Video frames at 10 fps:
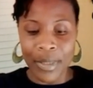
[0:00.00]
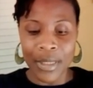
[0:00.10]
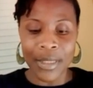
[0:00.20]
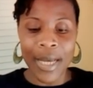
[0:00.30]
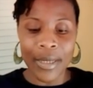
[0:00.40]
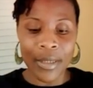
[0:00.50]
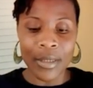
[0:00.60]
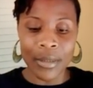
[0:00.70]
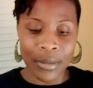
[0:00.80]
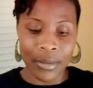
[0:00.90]
It's not
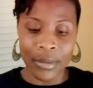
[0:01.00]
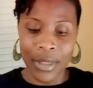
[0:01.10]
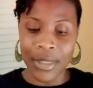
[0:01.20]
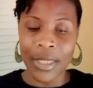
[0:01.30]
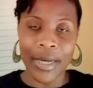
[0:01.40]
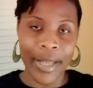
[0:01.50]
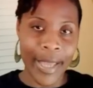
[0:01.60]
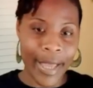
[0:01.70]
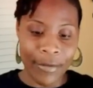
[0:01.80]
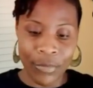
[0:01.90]
a it's not a
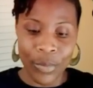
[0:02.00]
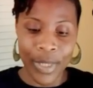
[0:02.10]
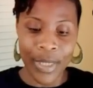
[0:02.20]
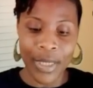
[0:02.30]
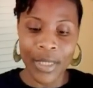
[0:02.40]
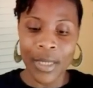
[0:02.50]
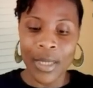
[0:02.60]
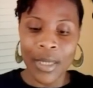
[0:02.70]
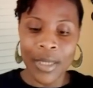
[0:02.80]
half wig.